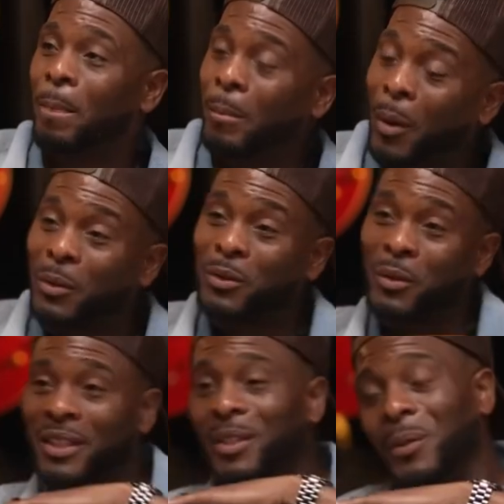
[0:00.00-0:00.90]
what was
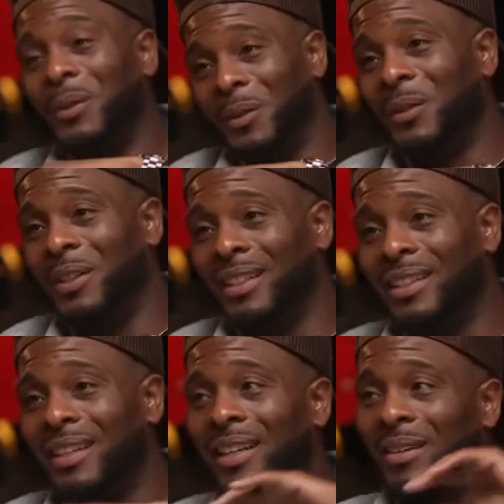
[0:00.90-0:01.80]
really going on
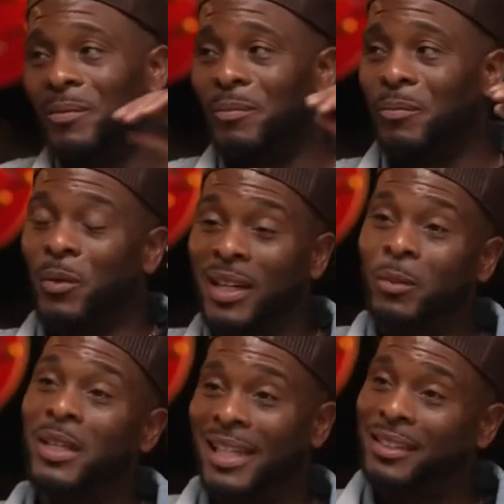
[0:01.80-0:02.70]
when
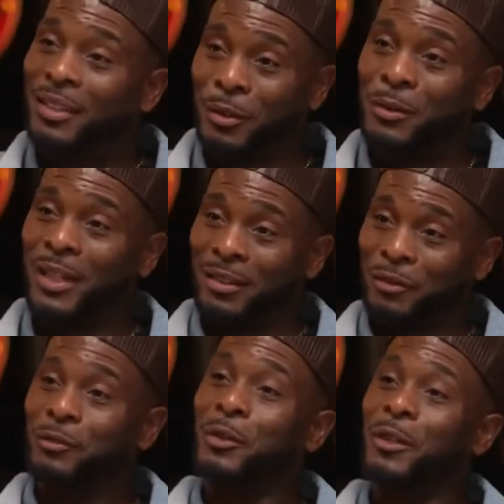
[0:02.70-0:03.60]
we get to
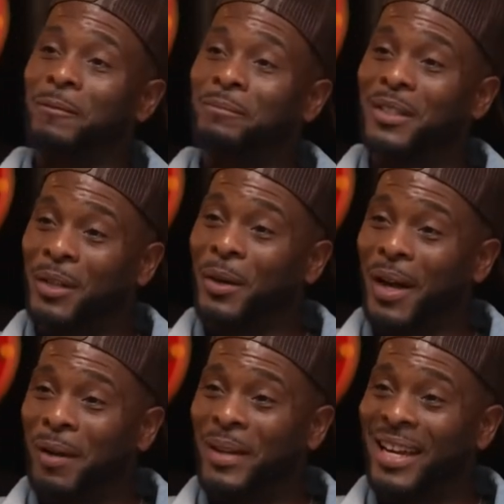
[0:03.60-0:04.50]
2004. You know what
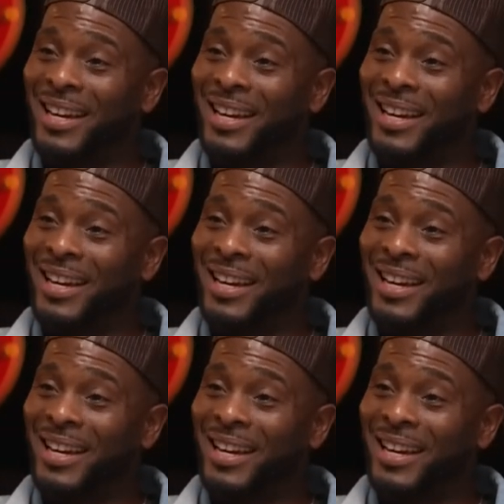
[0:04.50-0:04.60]
I mean?